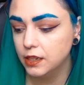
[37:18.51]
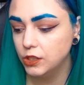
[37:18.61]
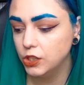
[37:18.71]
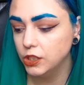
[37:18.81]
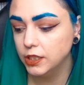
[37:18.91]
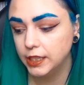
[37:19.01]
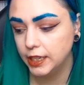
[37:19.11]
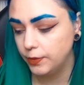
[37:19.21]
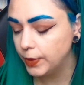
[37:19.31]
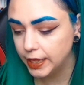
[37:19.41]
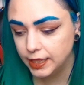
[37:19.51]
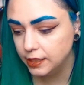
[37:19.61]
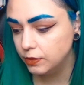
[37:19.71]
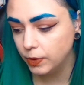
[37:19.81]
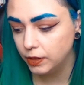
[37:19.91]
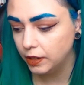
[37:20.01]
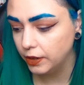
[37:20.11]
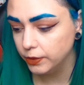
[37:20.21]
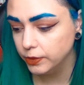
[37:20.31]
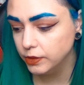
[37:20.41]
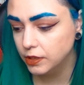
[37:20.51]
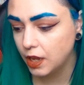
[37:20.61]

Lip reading: to see where this one goes,